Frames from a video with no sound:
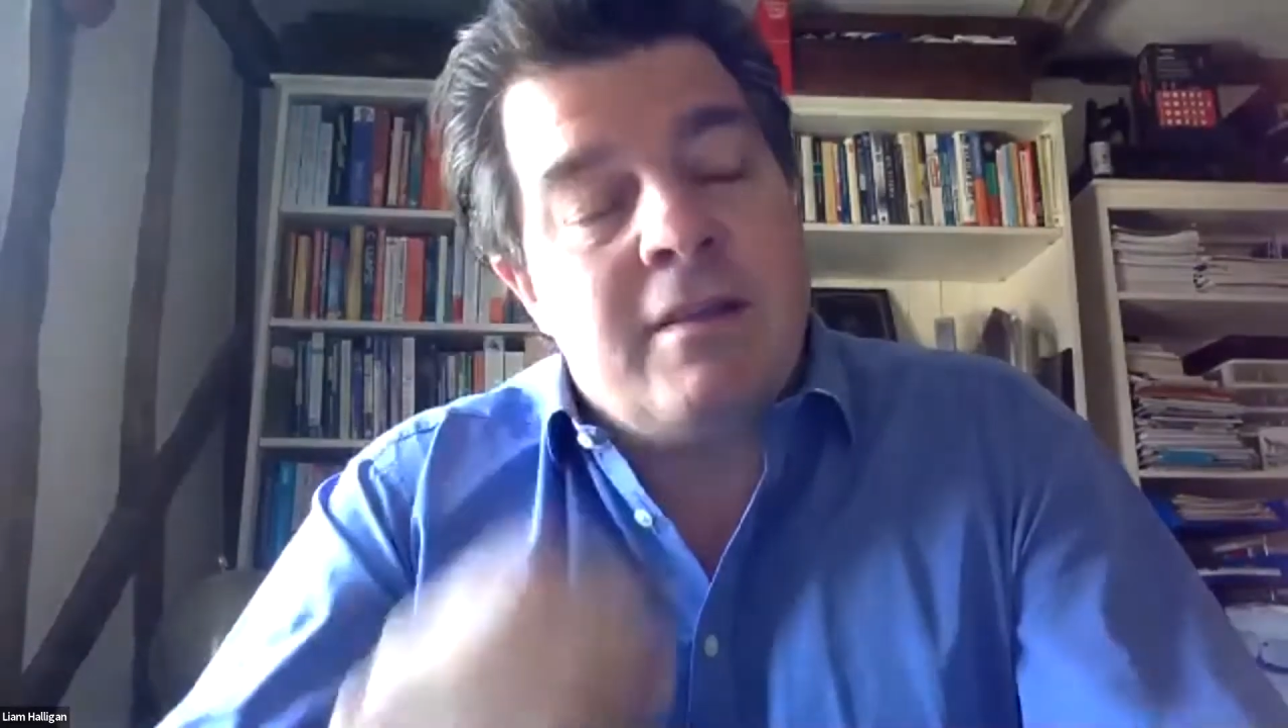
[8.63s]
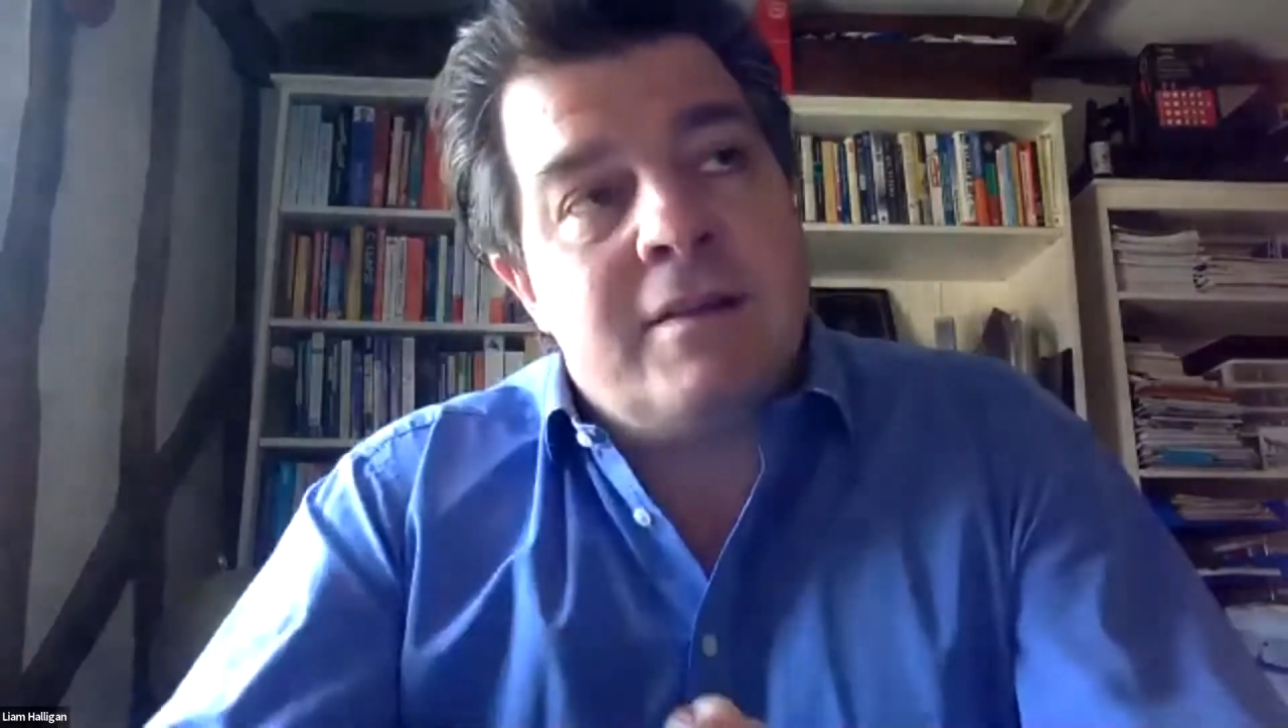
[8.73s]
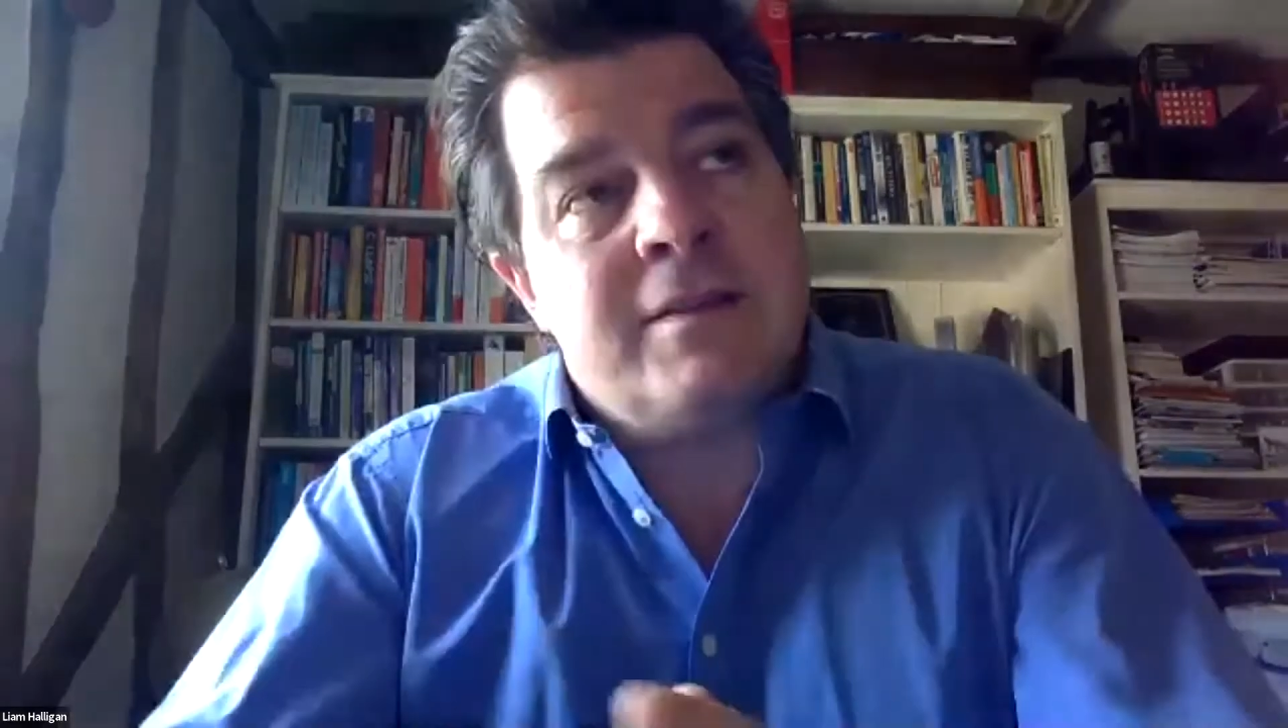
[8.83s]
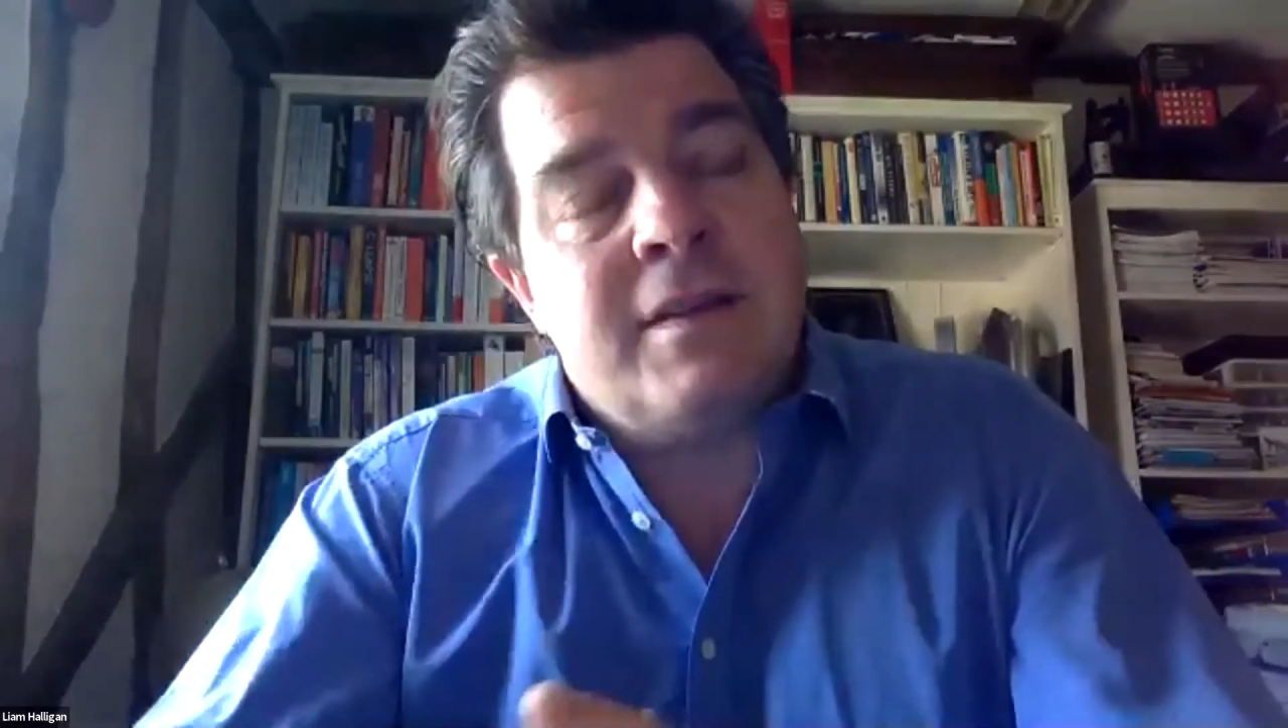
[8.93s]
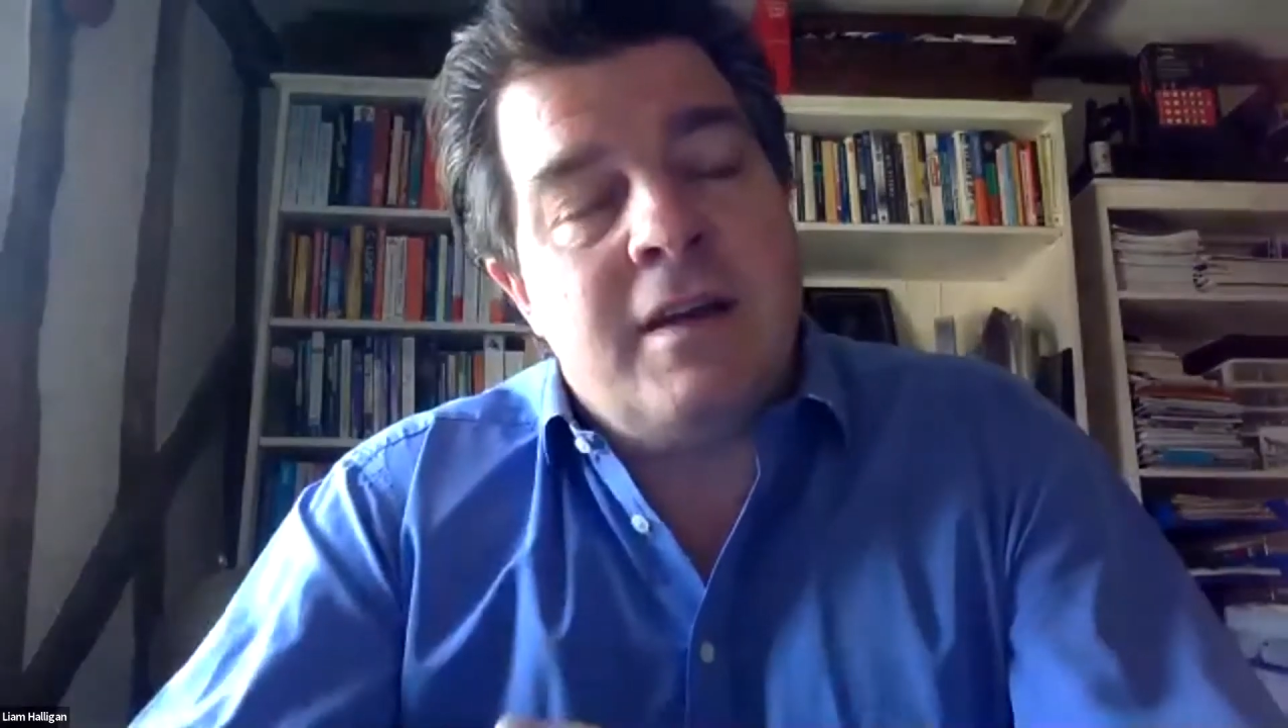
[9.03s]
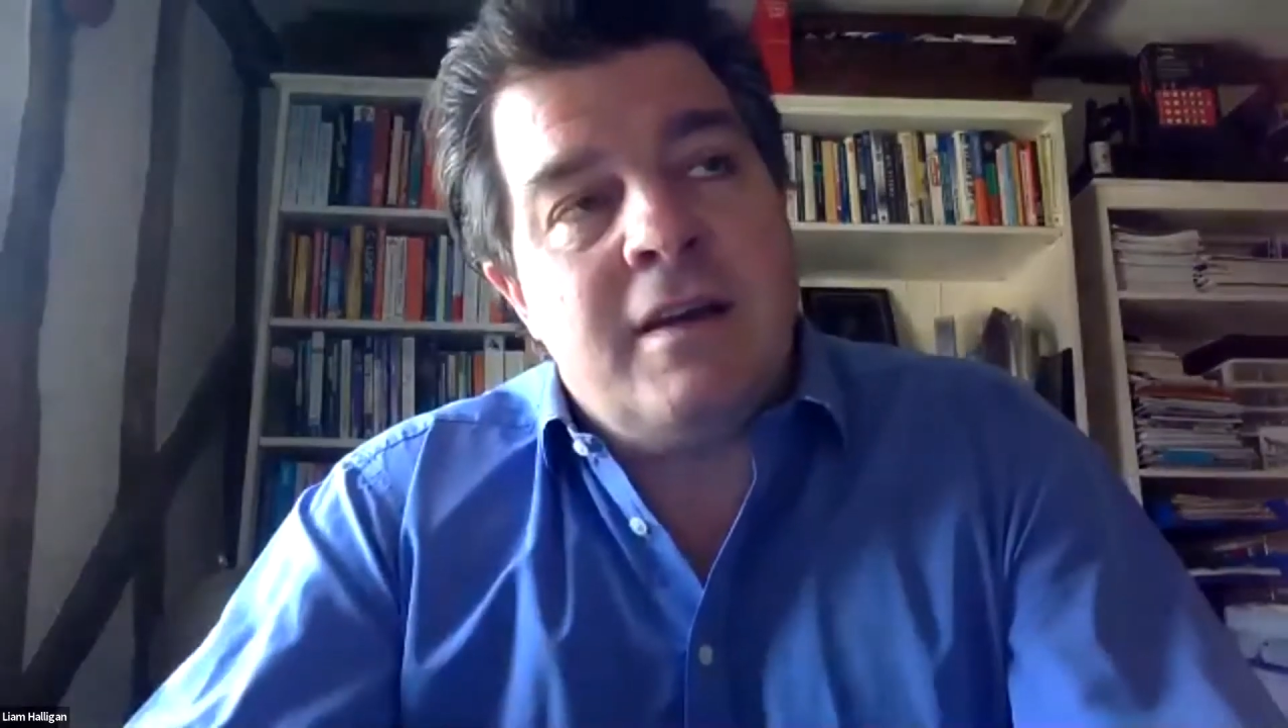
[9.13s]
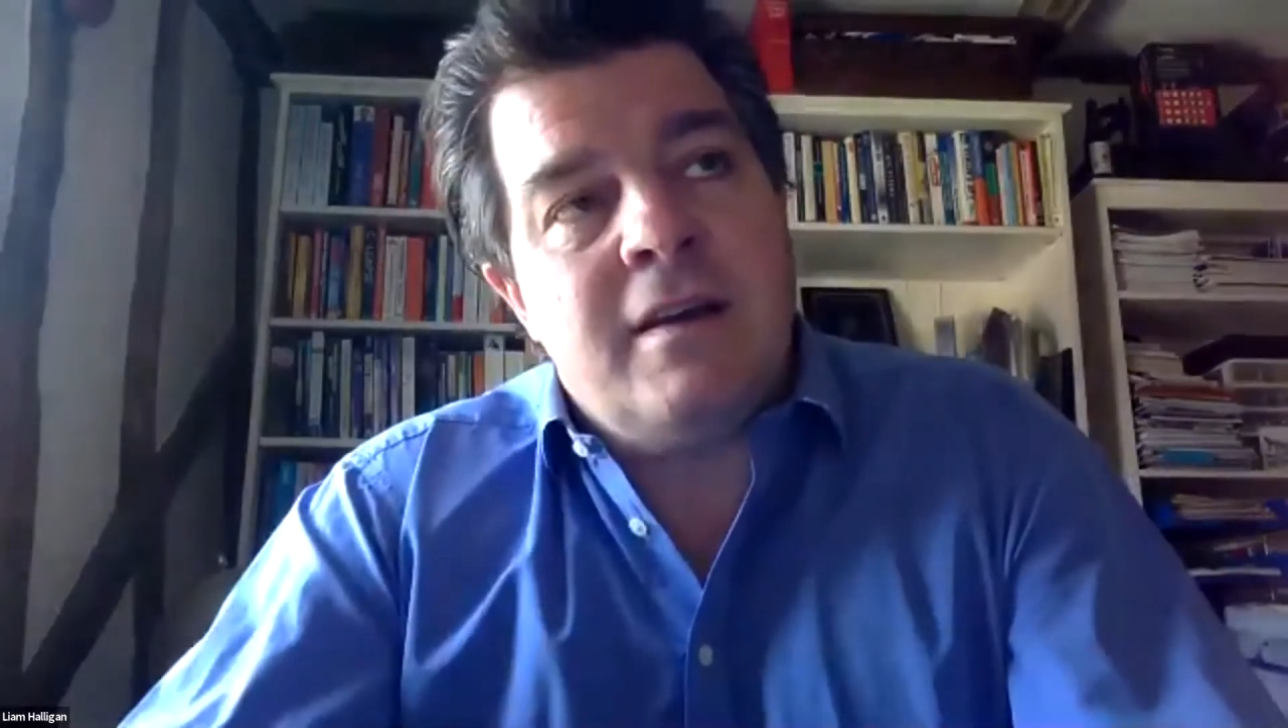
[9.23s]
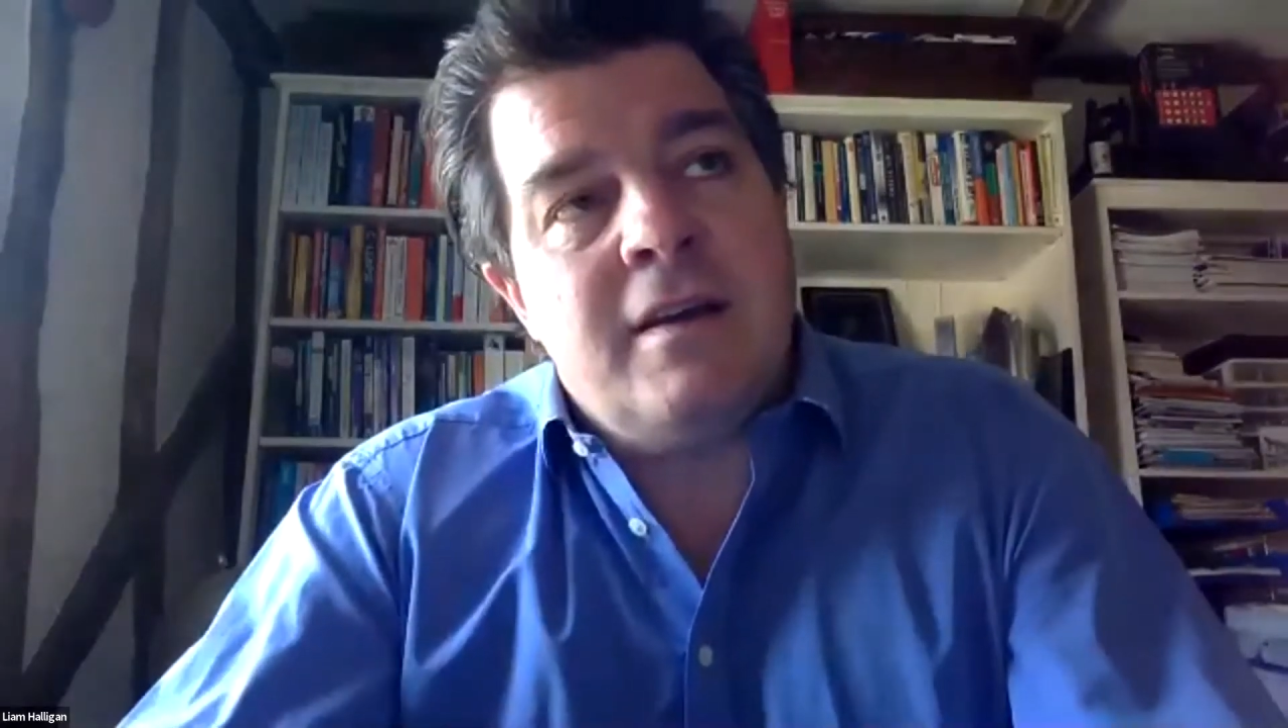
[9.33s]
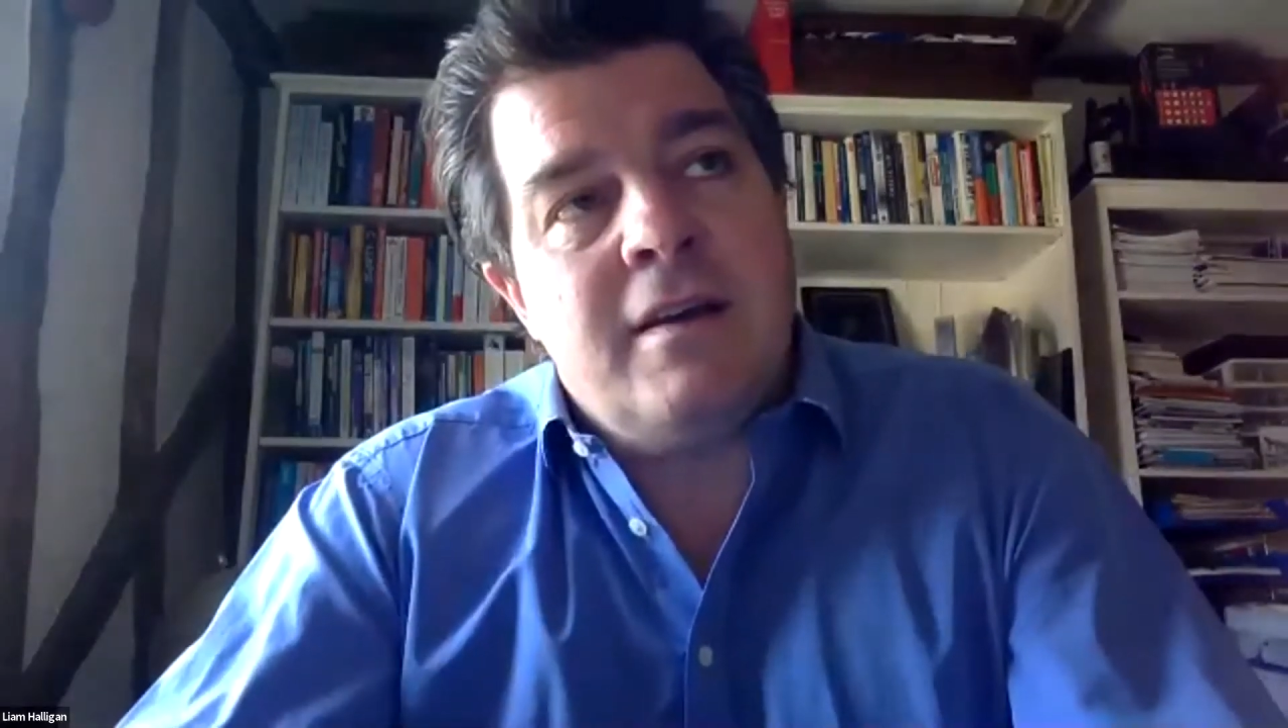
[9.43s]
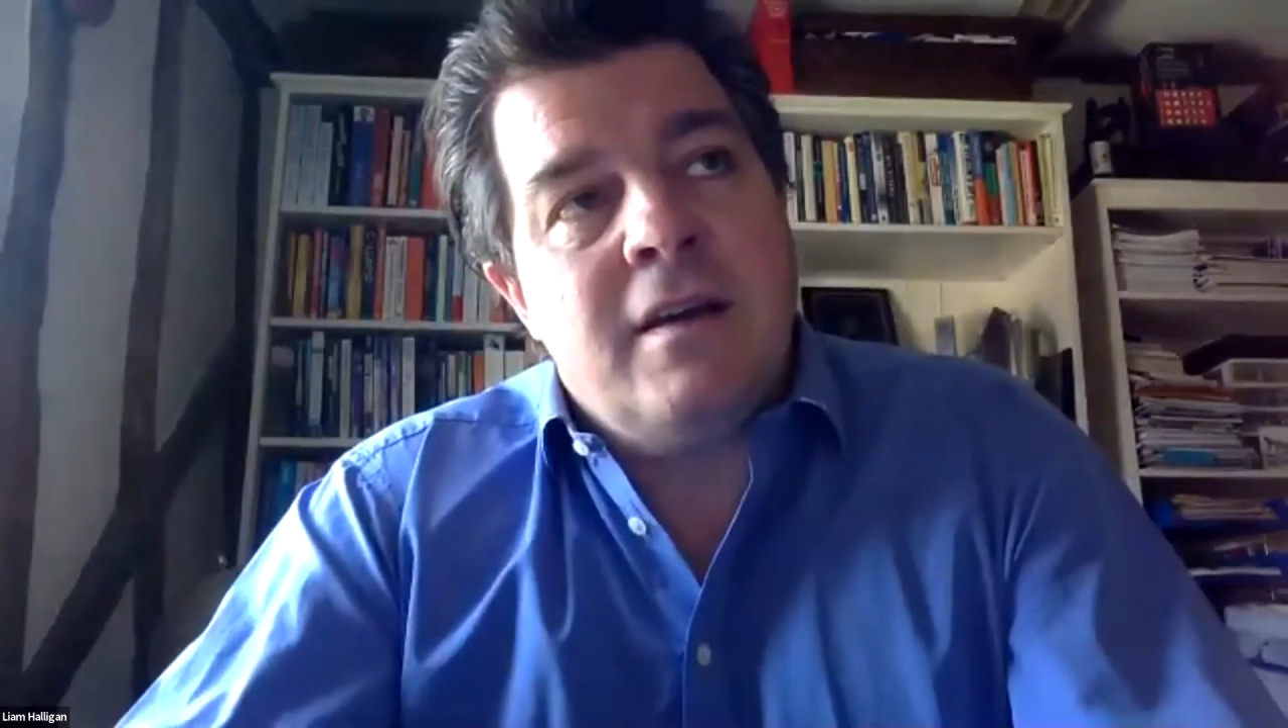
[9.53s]

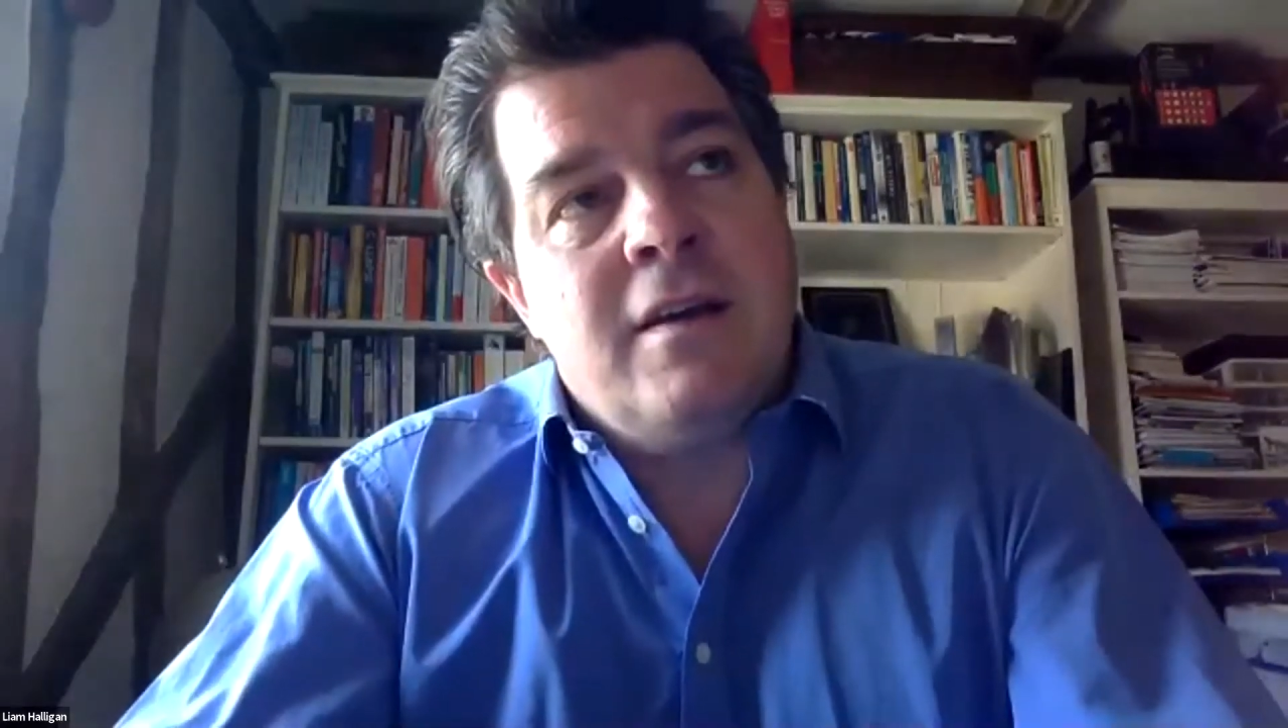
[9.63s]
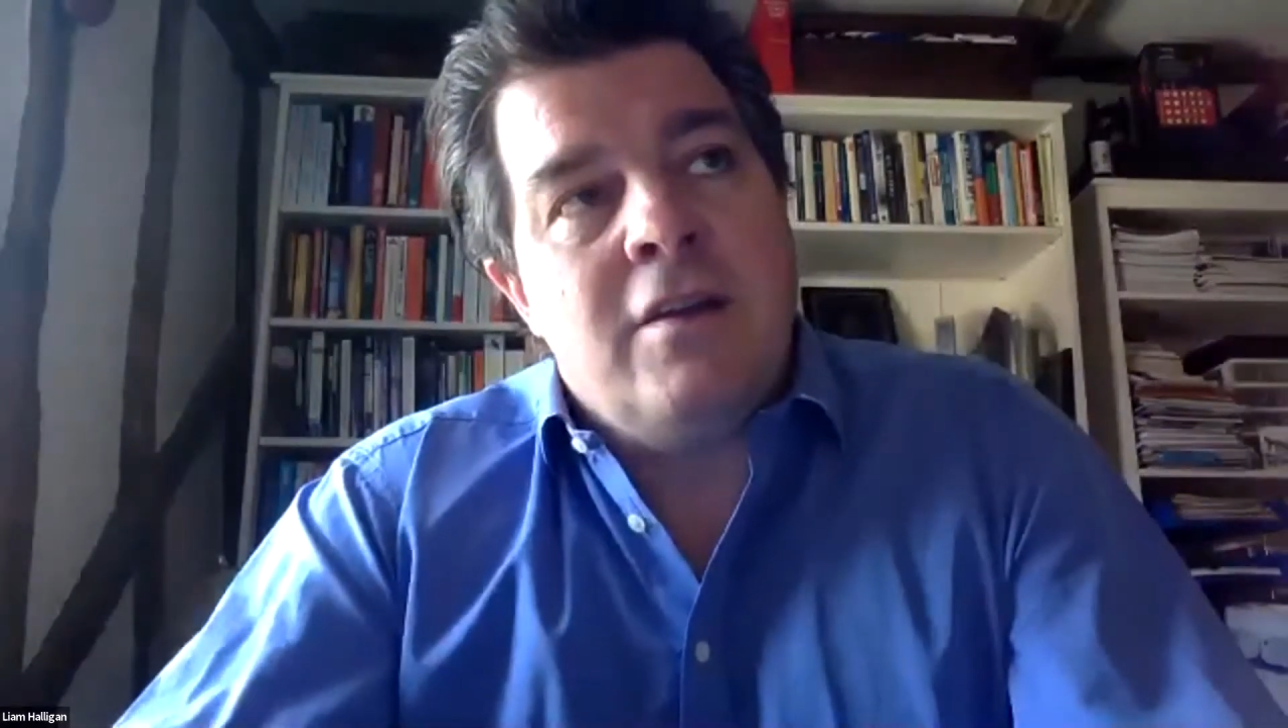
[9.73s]
that